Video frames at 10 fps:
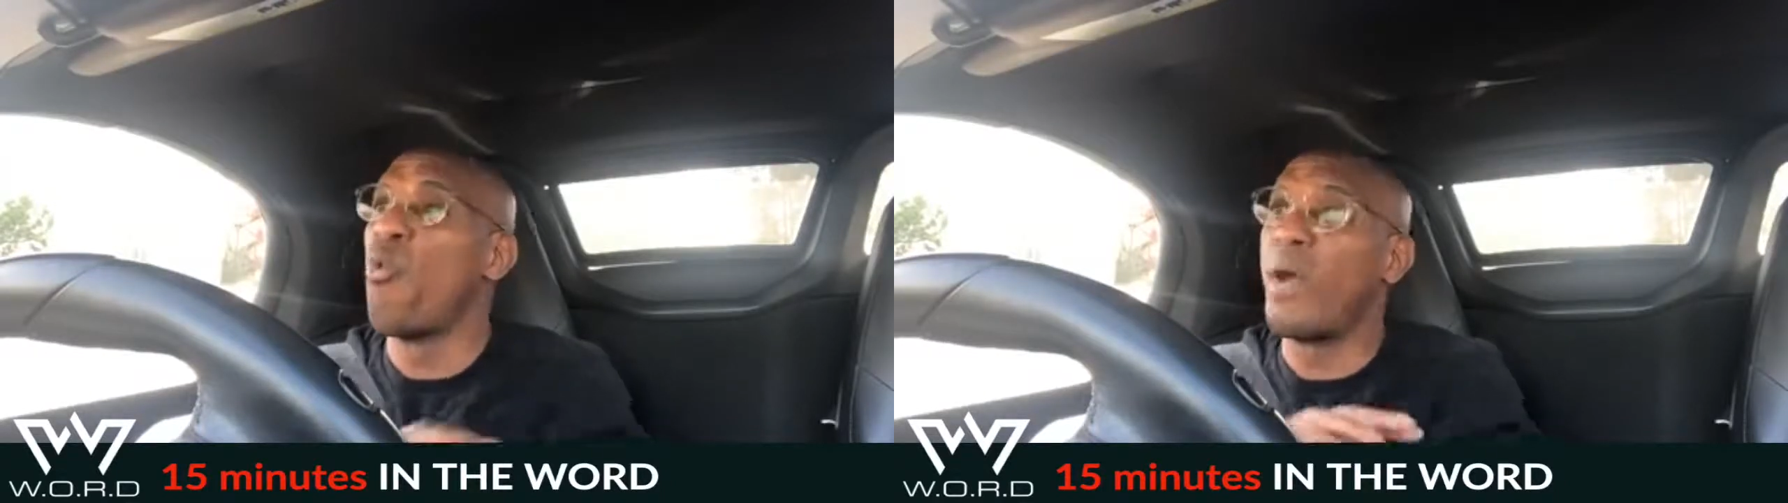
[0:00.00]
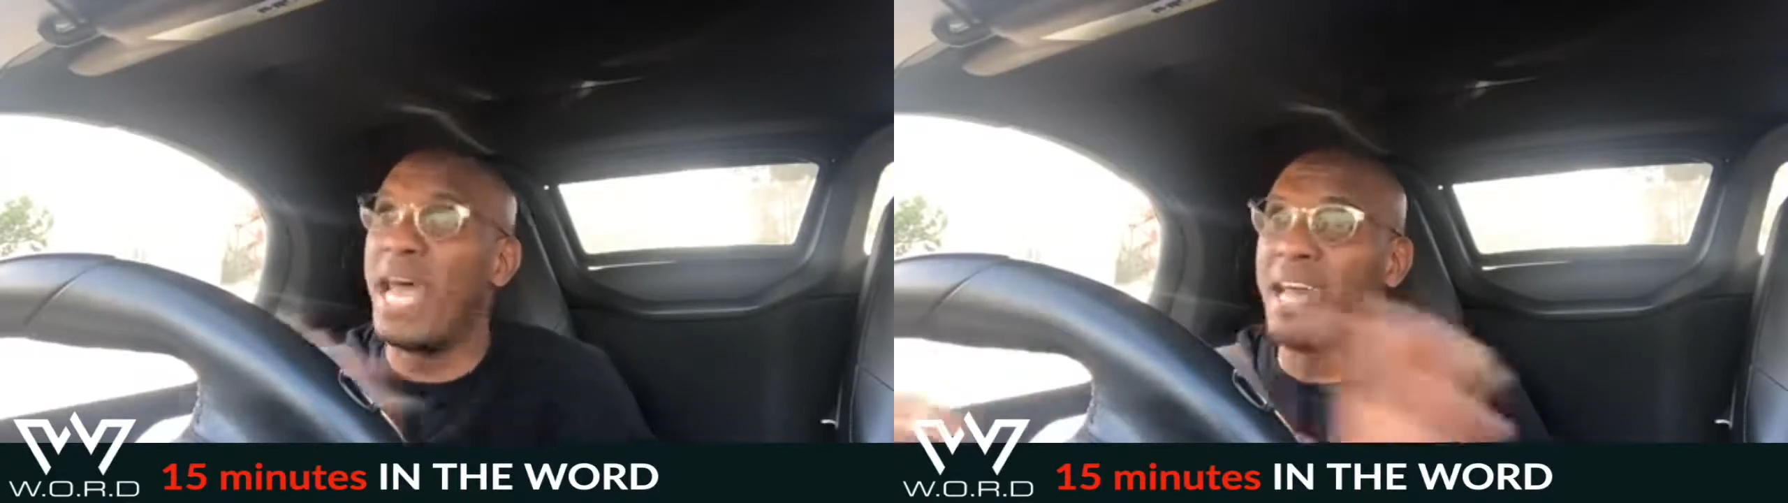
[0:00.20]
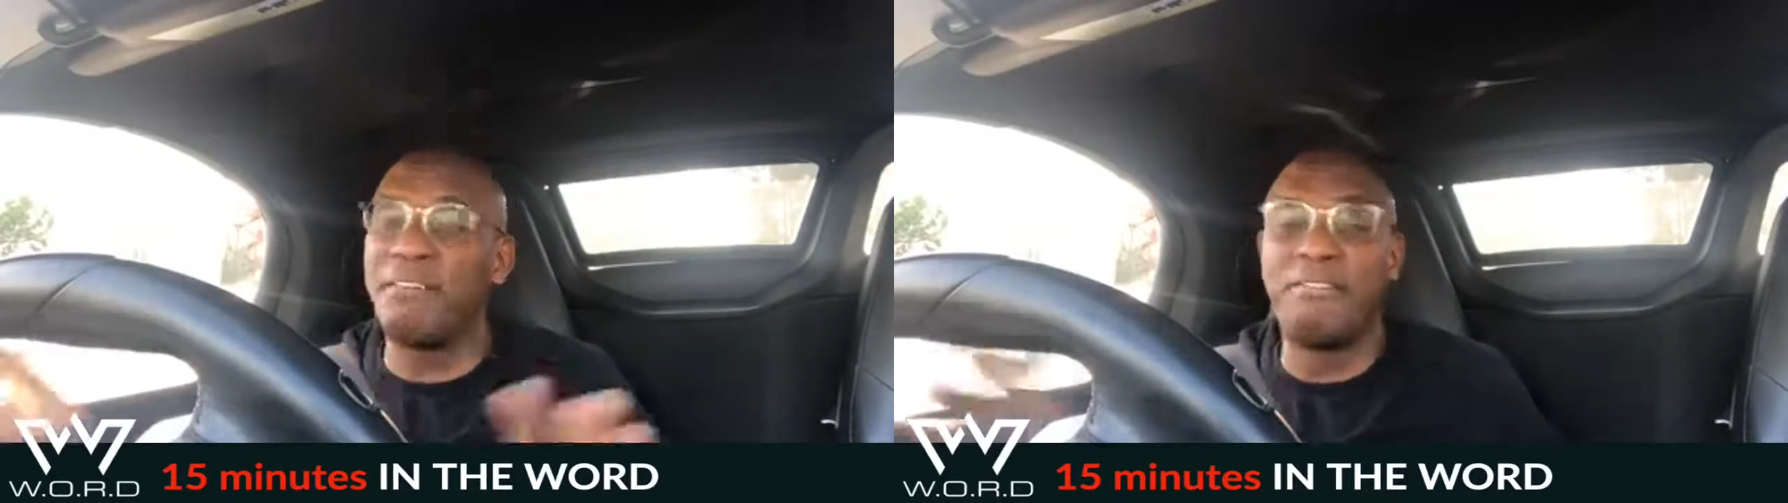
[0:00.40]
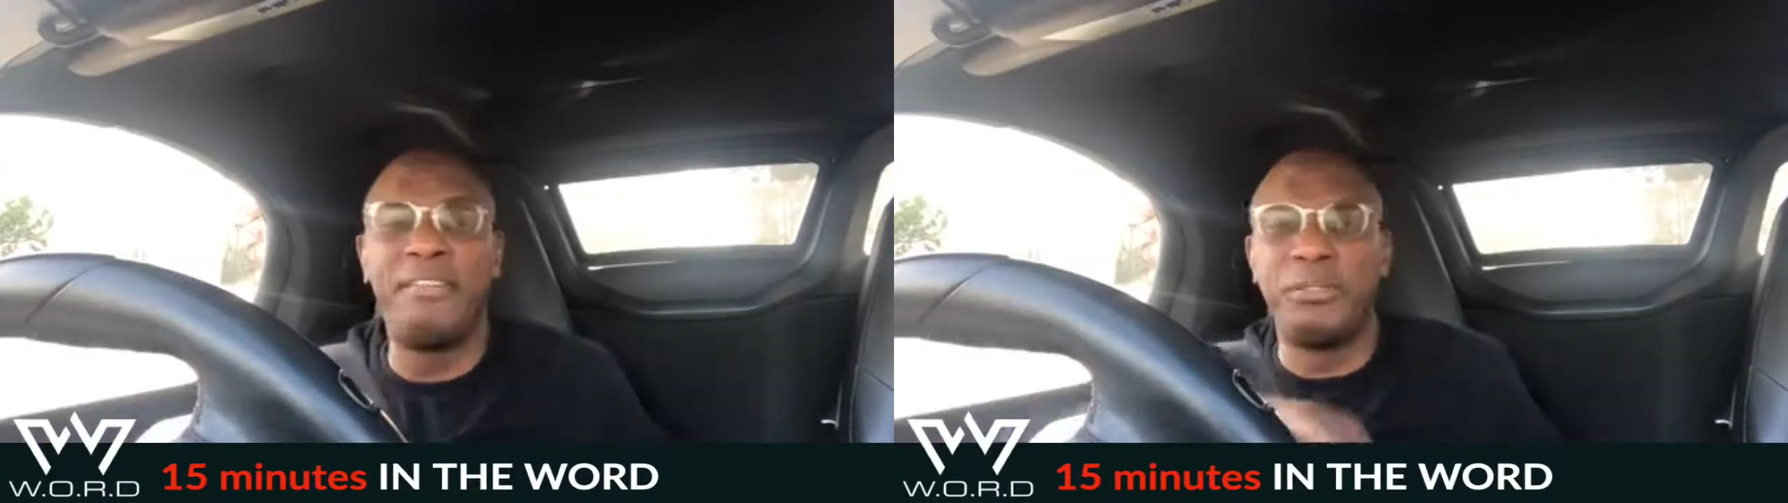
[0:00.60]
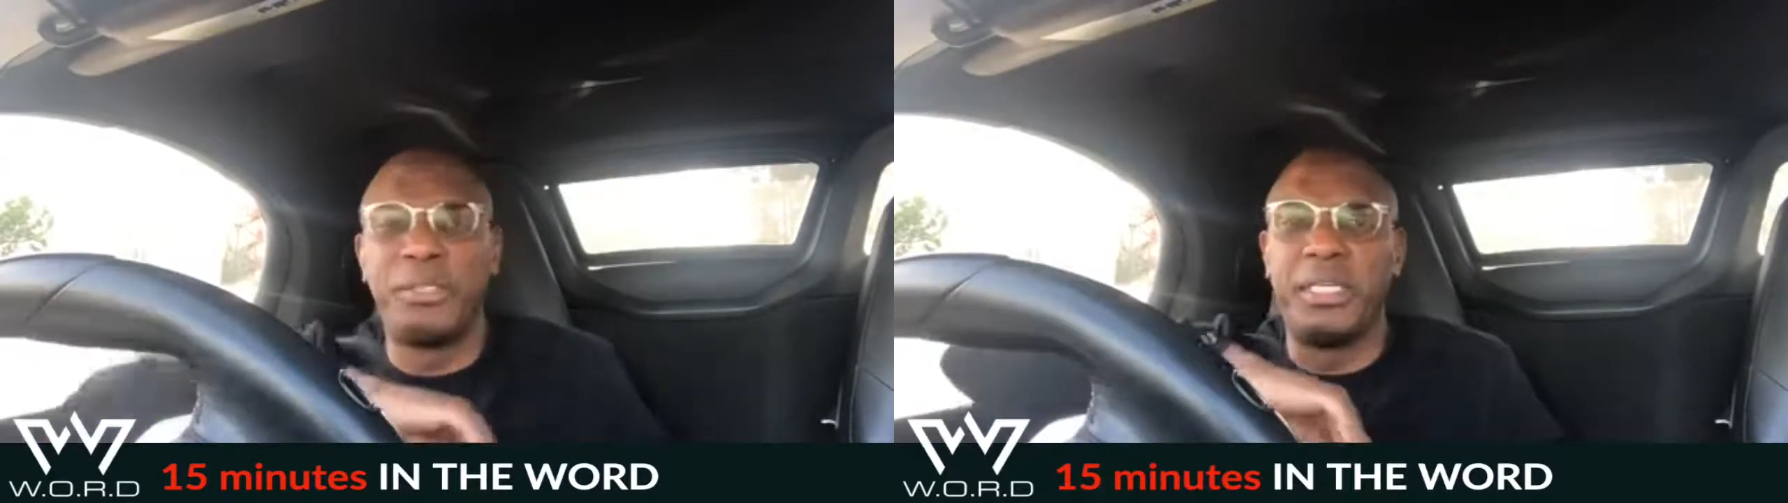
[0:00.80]
Without a
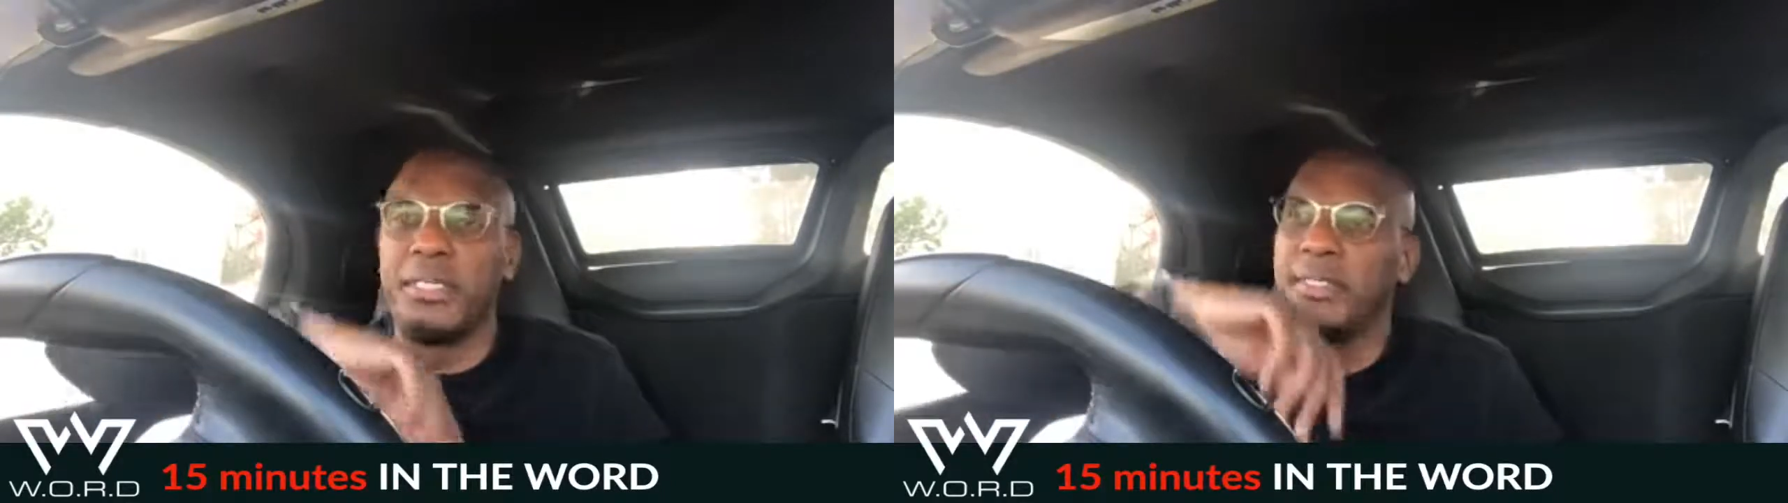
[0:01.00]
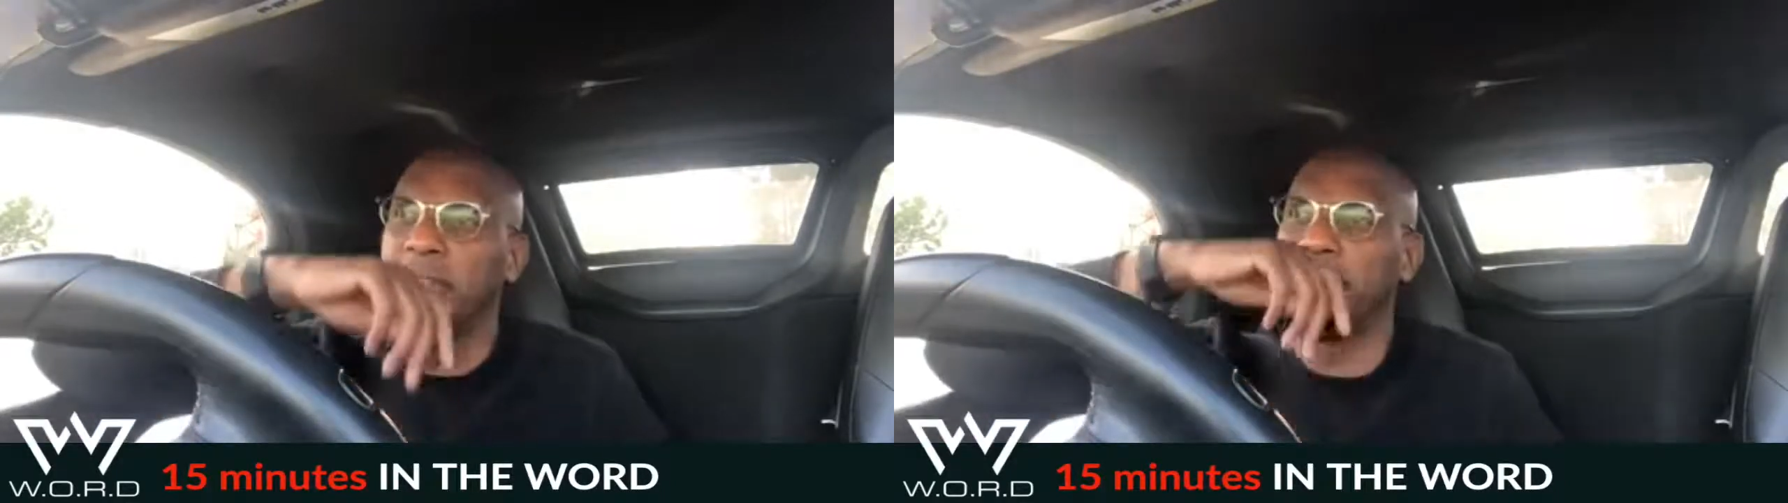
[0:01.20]
filter.